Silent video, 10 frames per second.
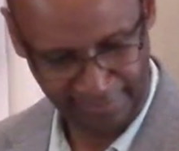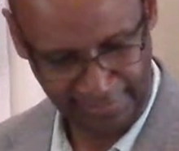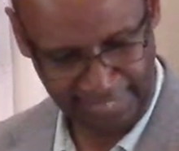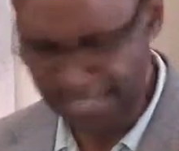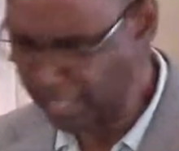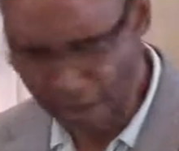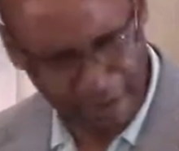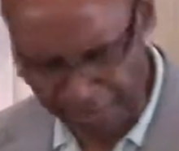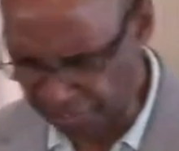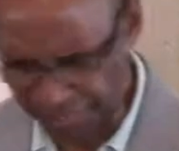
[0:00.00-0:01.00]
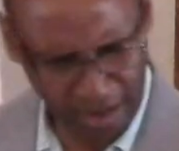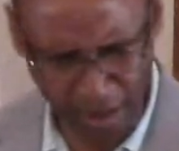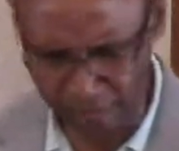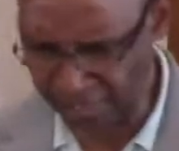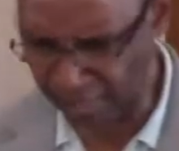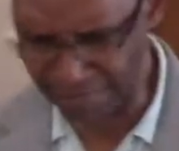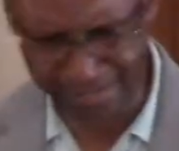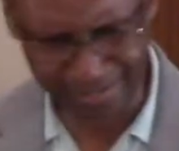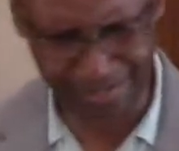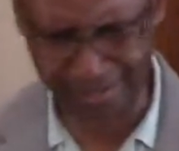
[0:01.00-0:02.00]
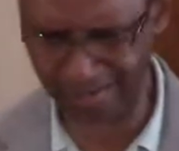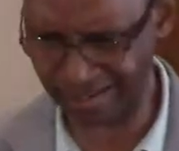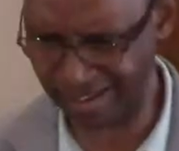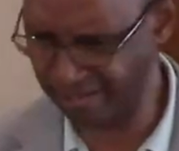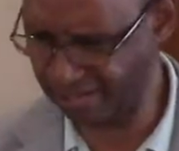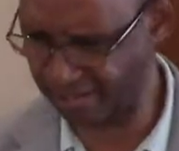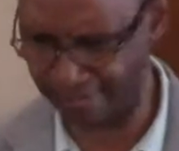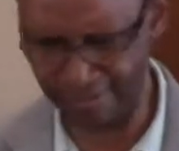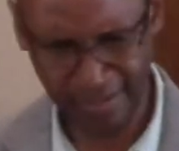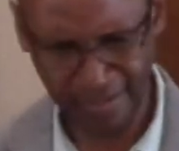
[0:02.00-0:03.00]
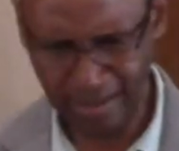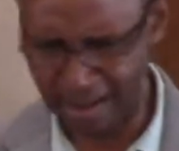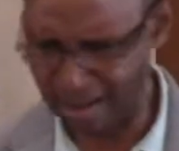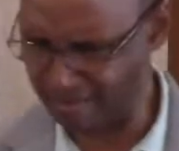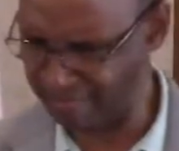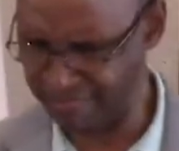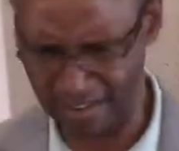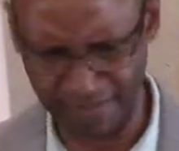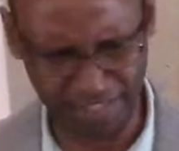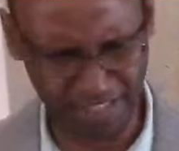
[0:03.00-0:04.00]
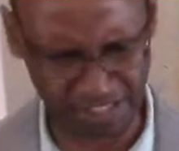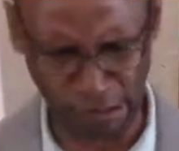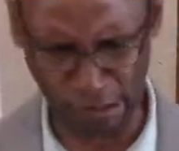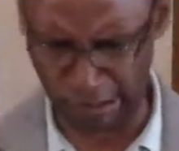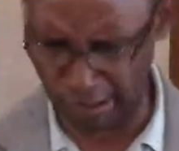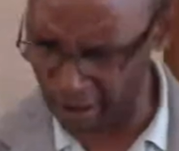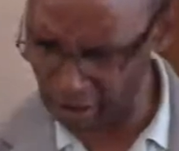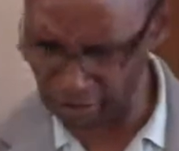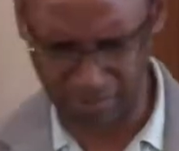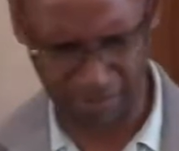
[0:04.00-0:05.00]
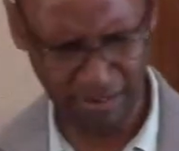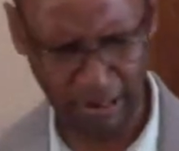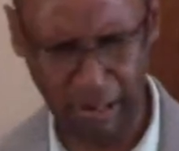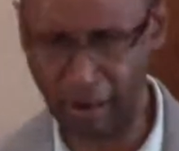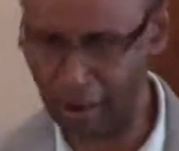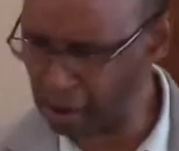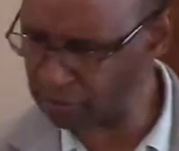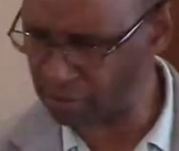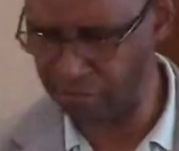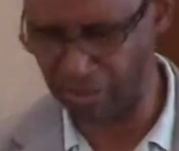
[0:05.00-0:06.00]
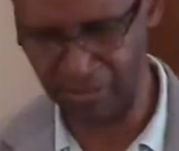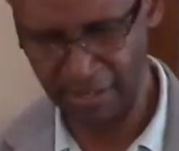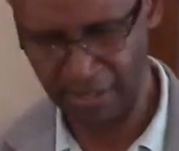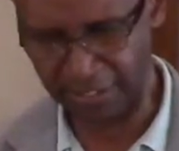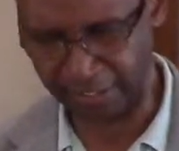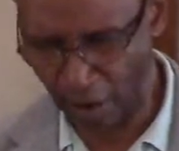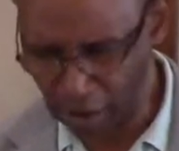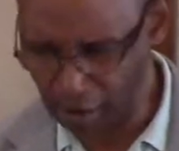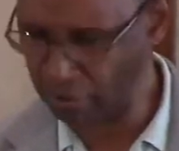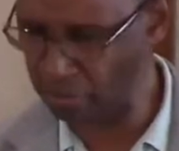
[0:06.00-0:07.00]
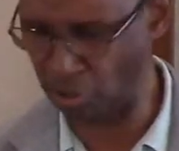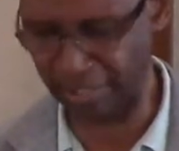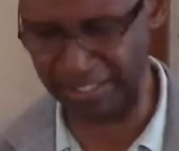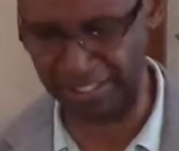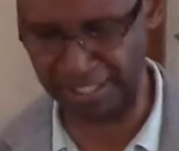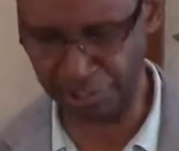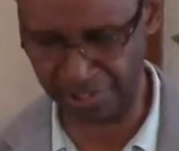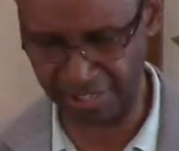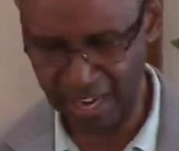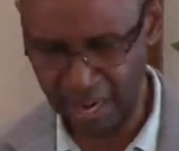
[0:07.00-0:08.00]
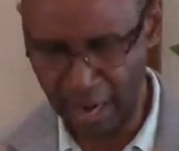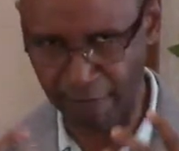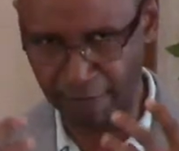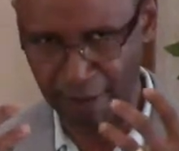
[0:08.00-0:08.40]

In and of ourselves, there is this sense of, of, of just horror, horrible, the horrible condition of